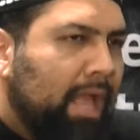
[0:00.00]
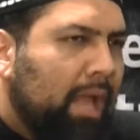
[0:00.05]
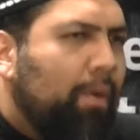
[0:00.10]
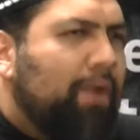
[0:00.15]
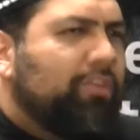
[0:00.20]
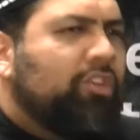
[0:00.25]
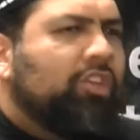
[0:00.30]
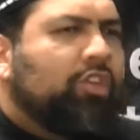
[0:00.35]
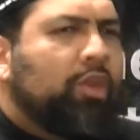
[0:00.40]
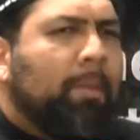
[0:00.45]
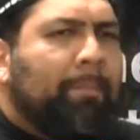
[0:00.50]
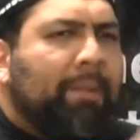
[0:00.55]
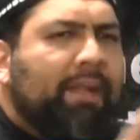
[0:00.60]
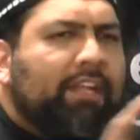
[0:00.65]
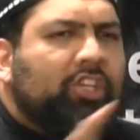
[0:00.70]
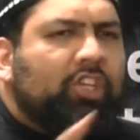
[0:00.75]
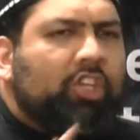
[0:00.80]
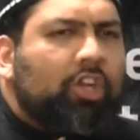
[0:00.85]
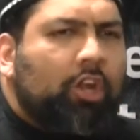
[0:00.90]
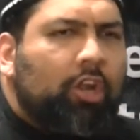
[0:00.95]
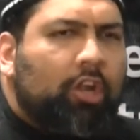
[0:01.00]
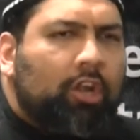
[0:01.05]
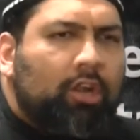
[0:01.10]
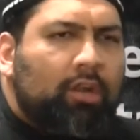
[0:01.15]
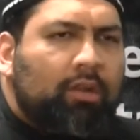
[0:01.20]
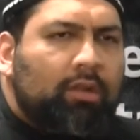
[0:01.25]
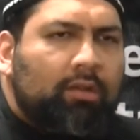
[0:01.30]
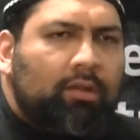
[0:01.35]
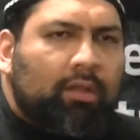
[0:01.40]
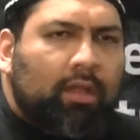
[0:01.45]
I want you to
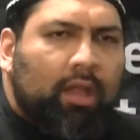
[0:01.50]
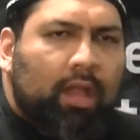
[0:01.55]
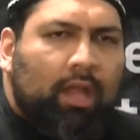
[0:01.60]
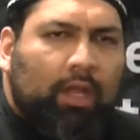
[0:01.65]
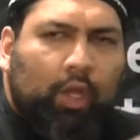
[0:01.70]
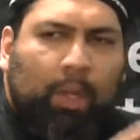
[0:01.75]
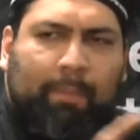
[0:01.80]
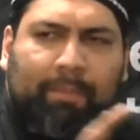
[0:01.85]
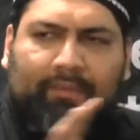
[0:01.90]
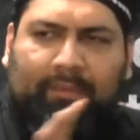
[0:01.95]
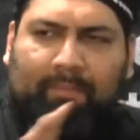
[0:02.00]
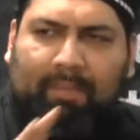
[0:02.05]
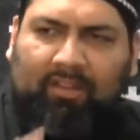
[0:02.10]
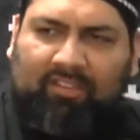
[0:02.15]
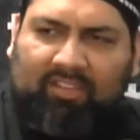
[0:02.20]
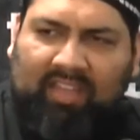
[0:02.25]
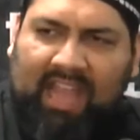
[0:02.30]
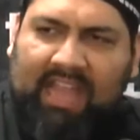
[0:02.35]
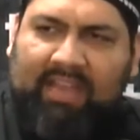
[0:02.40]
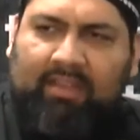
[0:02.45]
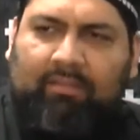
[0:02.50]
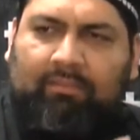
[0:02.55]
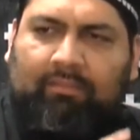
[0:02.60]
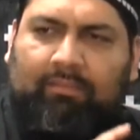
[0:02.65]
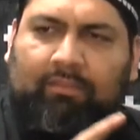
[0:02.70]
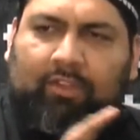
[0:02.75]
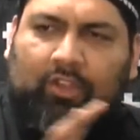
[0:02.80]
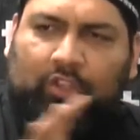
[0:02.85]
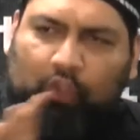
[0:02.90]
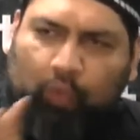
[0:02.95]
picture a group of about
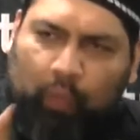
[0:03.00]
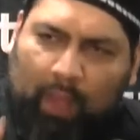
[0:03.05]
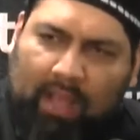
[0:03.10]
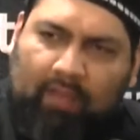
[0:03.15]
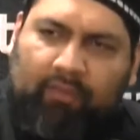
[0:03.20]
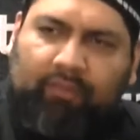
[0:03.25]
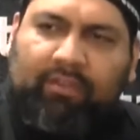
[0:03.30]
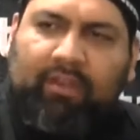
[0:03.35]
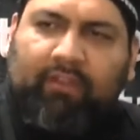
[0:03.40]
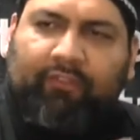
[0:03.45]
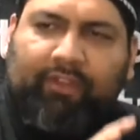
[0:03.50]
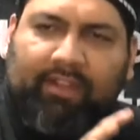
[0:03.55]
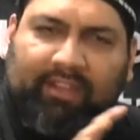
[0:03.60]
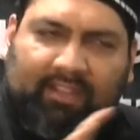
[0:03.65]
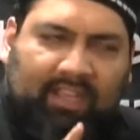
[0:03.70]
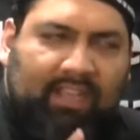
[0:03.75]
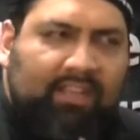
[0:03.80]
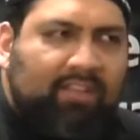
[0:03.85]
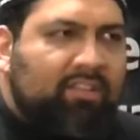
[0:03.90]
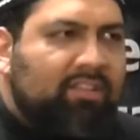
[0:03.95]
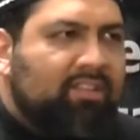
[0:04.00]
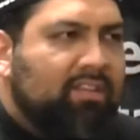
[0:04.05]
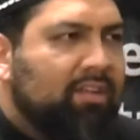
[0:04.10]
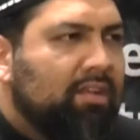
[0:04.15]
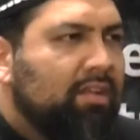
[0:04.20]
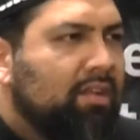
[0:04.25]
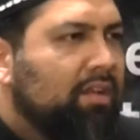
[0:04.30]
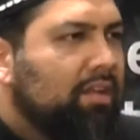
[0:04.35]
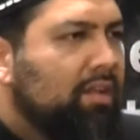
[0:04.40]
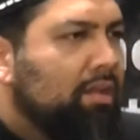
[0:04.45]
10 to 12 different
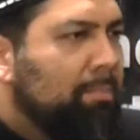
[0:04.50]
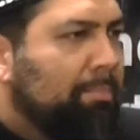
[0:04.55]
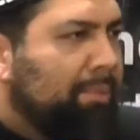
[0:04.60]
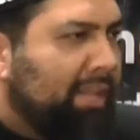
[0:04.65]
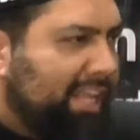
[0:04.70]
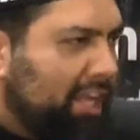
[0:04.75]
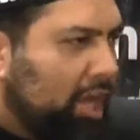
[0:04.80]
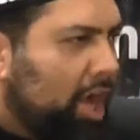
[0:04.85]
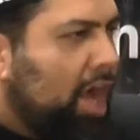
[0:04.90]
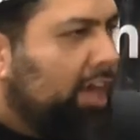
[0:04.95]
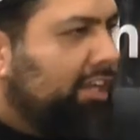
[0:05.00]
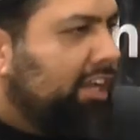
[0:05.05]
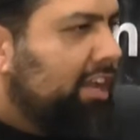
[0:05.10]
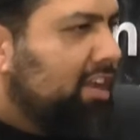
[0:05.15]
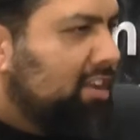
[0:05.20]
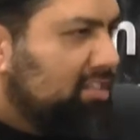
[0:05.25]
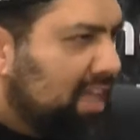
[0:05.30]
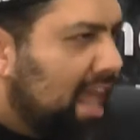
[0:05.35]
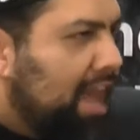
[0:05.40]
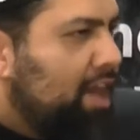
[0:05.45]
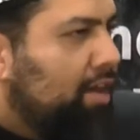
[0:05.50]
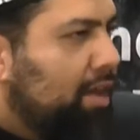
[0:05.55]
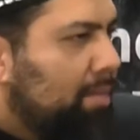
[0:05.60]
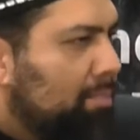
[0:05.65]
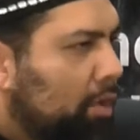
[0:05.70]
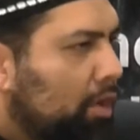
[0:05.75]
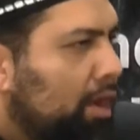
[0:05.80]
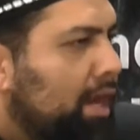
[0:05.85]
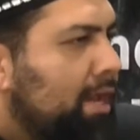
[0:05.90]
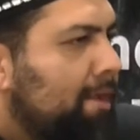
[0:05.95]
kids playing hockey on a Saturday
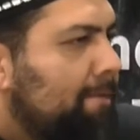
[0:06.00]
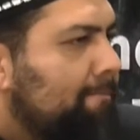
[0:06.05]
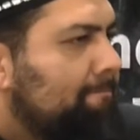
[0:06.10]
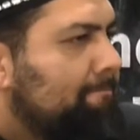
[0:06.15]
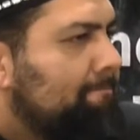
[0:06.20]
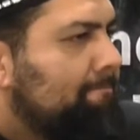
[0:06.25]
morning.